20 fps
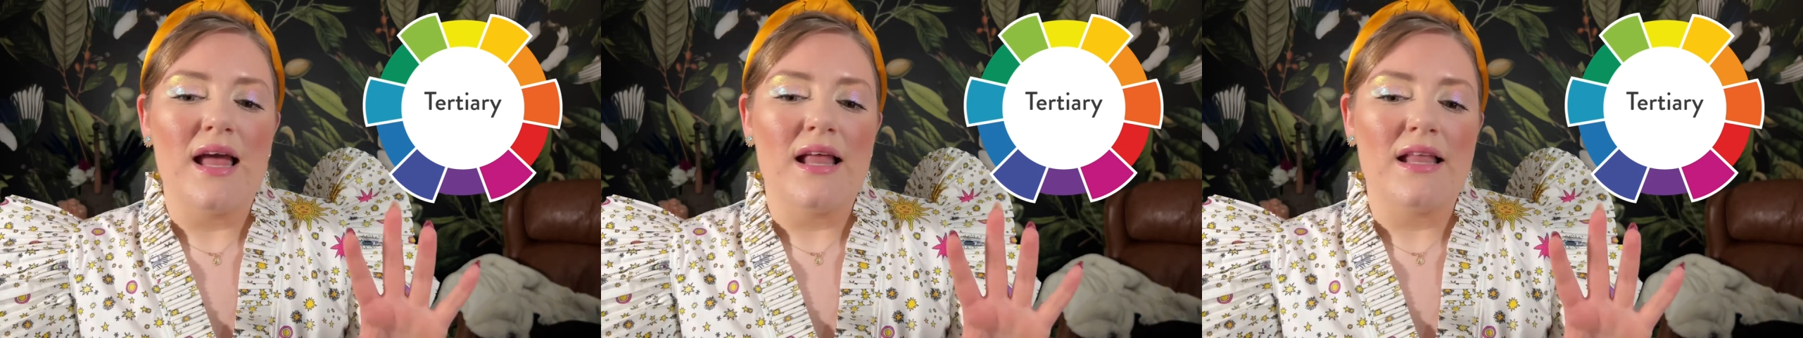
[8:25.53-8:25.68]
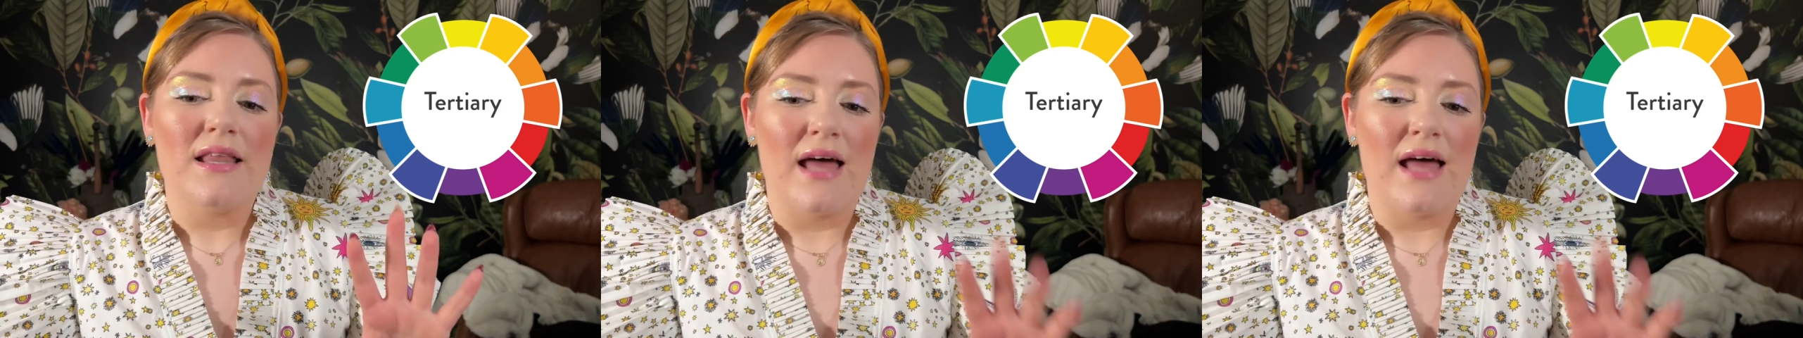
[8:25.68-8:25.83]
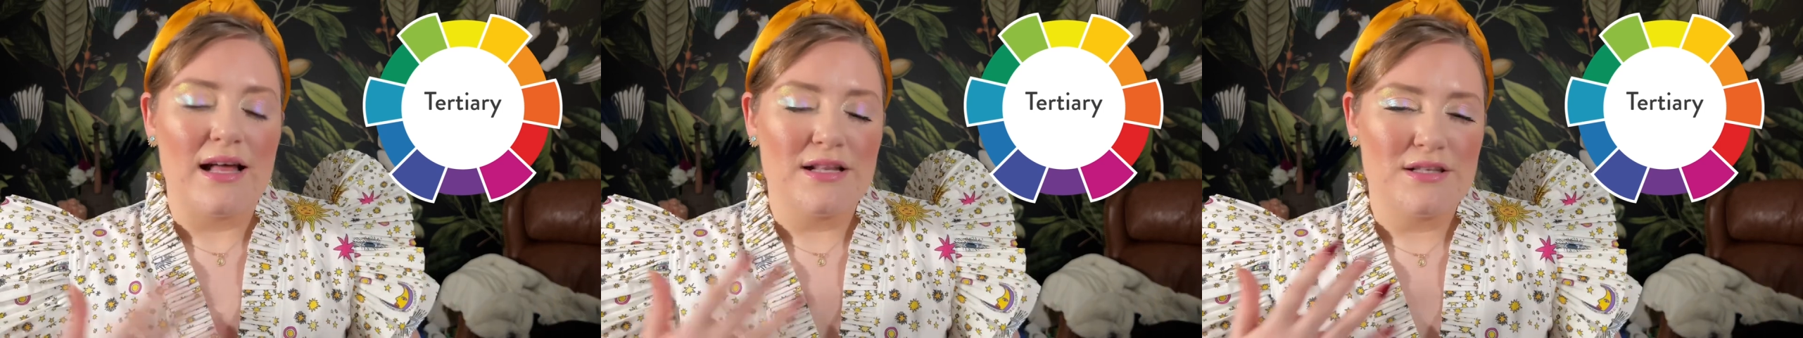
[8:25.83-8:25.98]

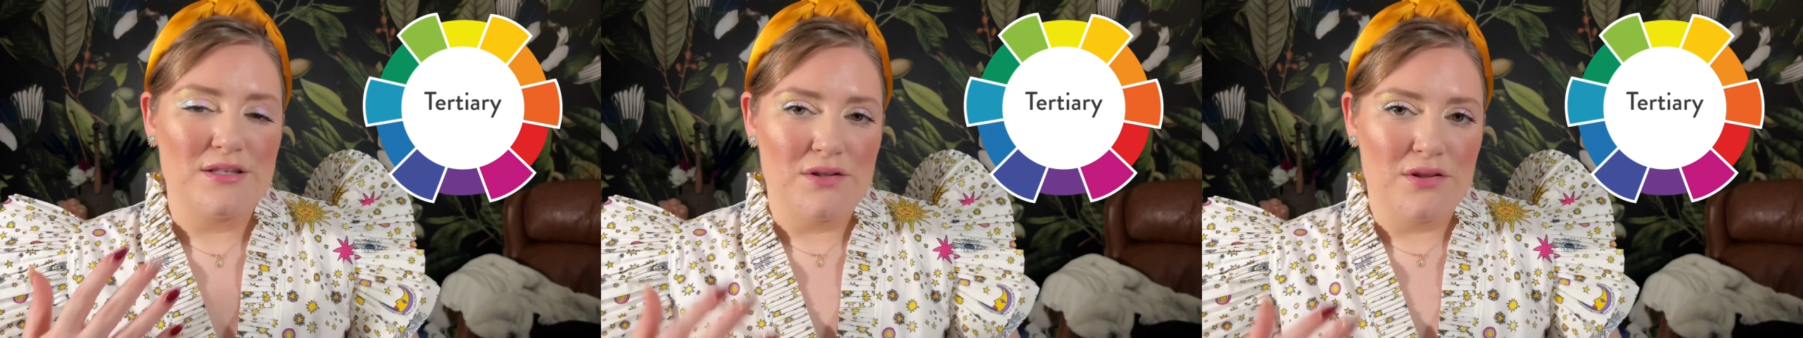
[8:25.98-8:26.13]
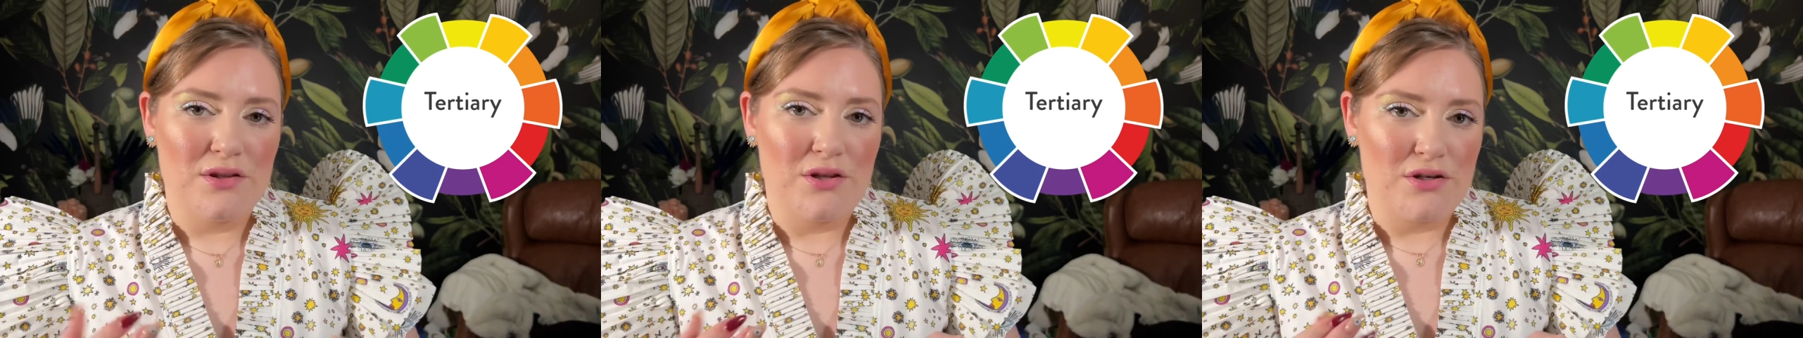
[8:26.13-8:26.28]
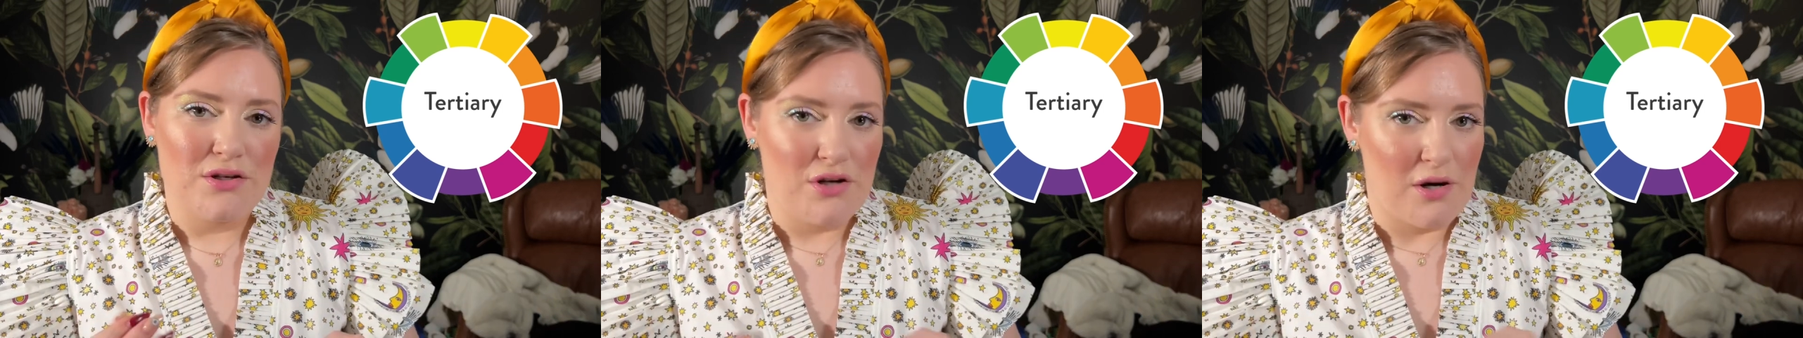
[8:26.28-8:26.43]
that's
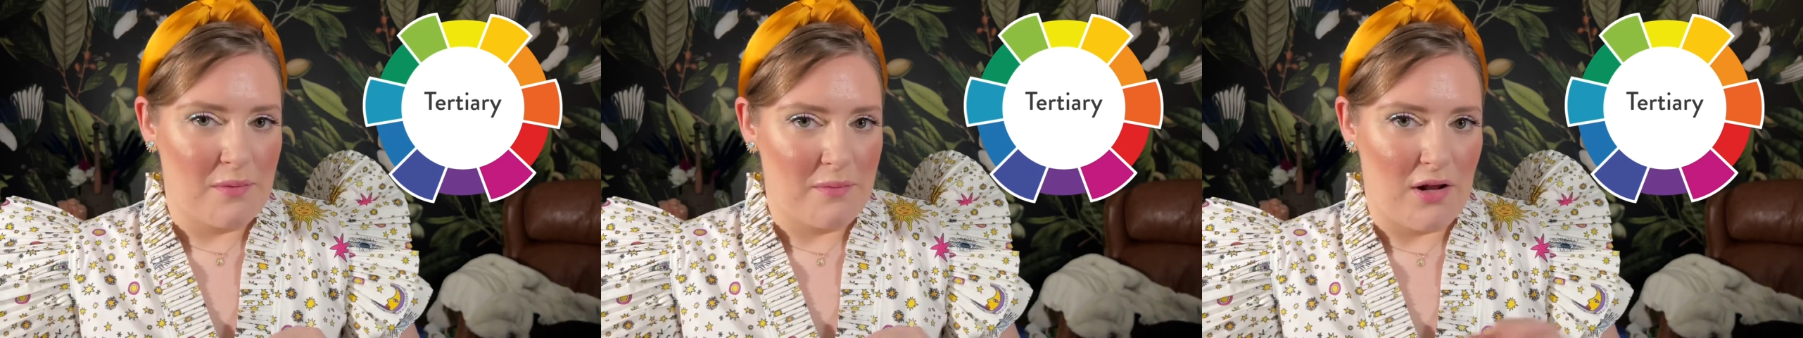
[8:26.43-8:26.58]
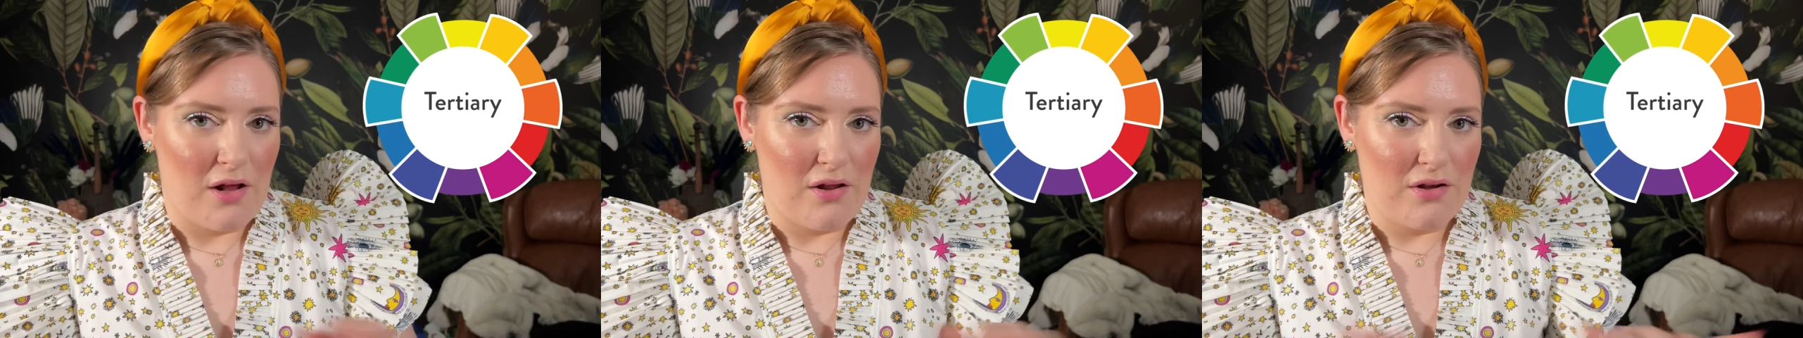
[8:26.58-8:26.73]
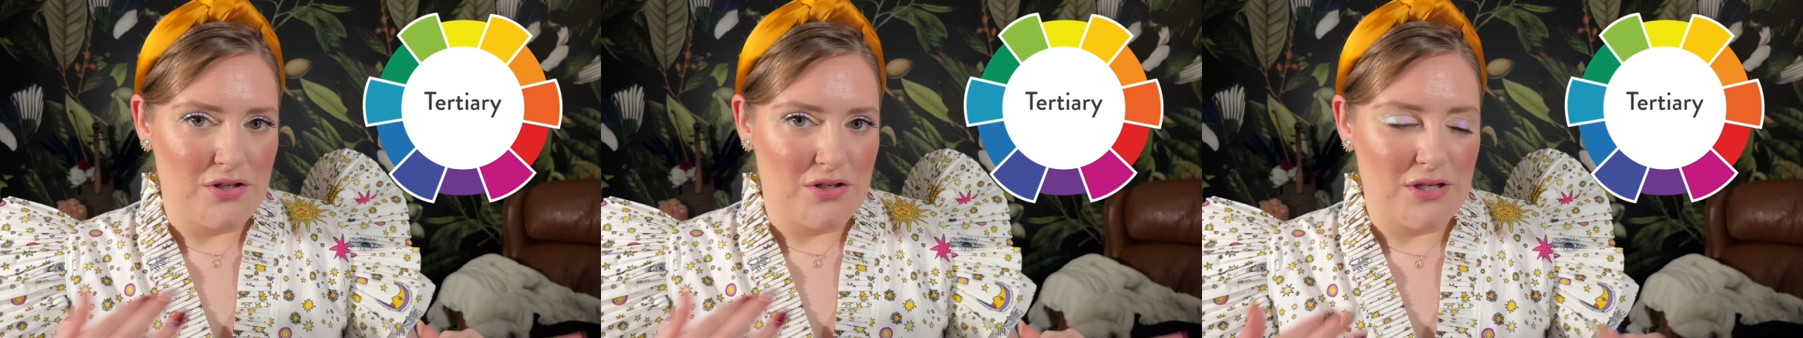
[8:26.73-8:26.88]
the
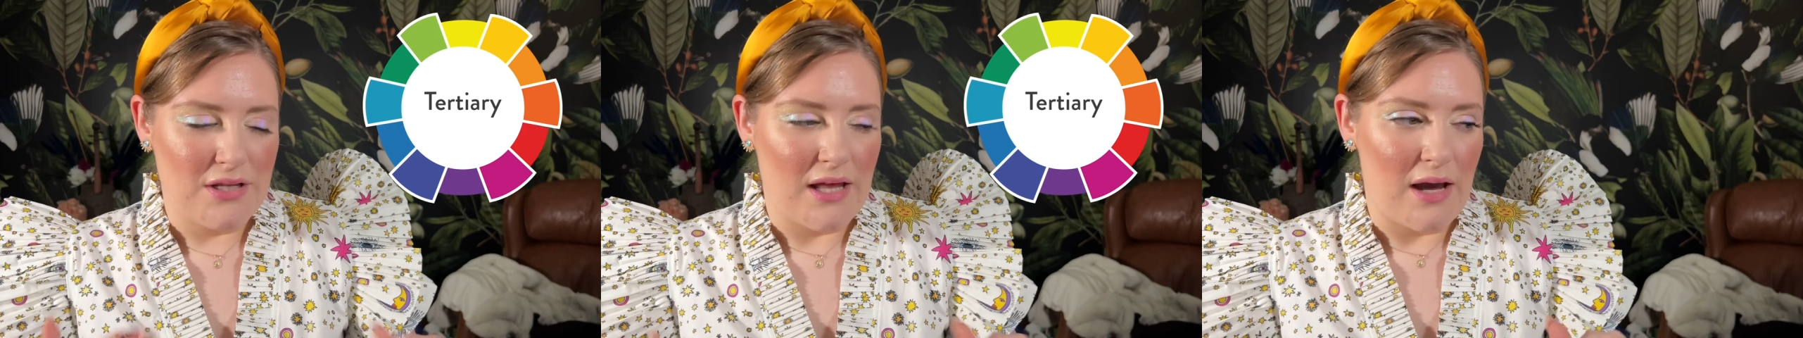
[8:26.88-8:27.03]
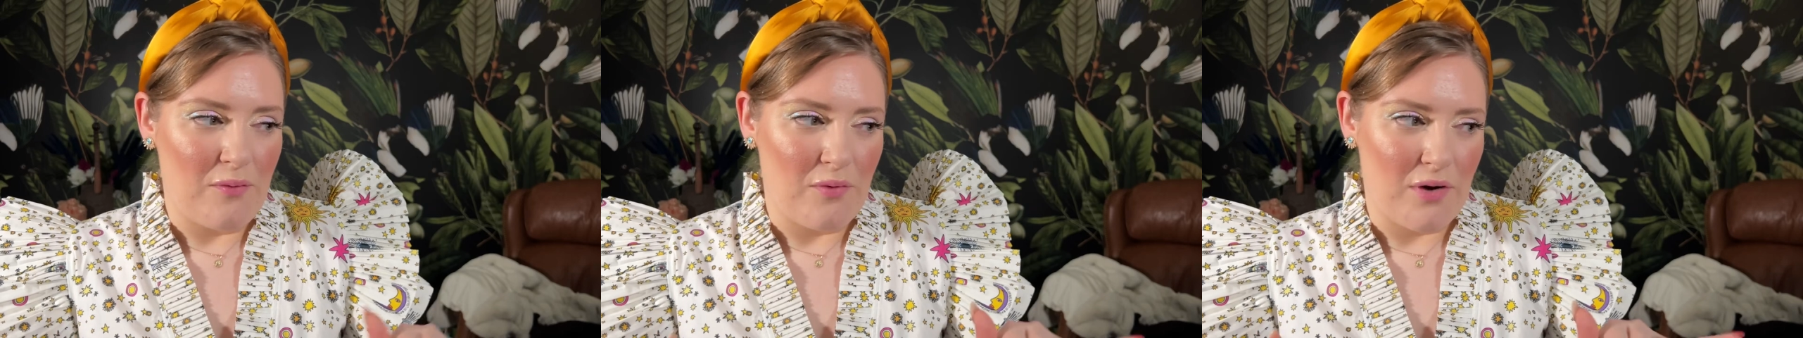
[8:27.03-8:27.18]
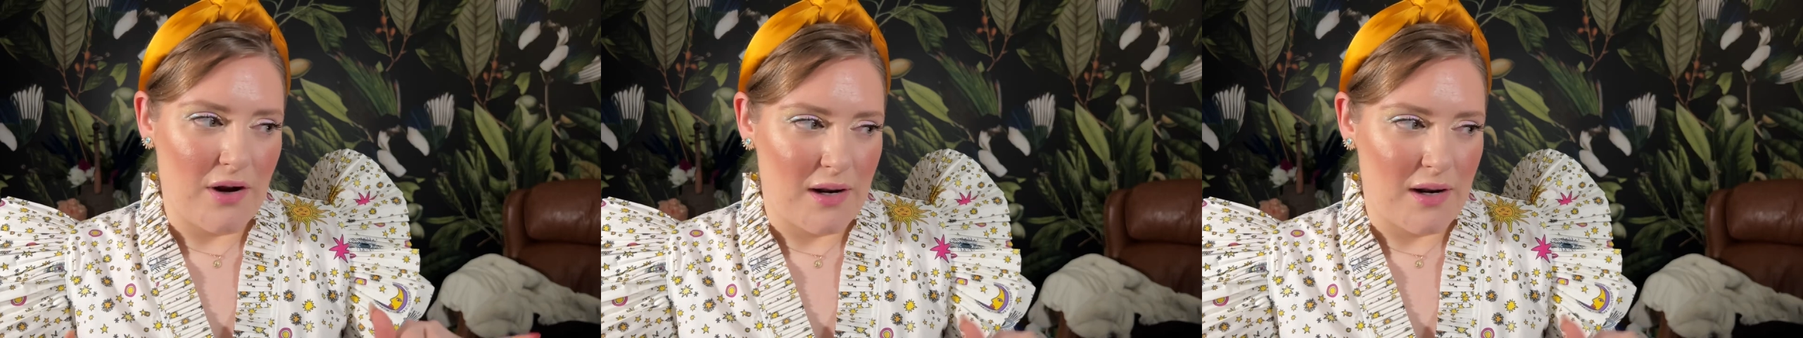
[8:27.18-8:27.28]
terminology that we're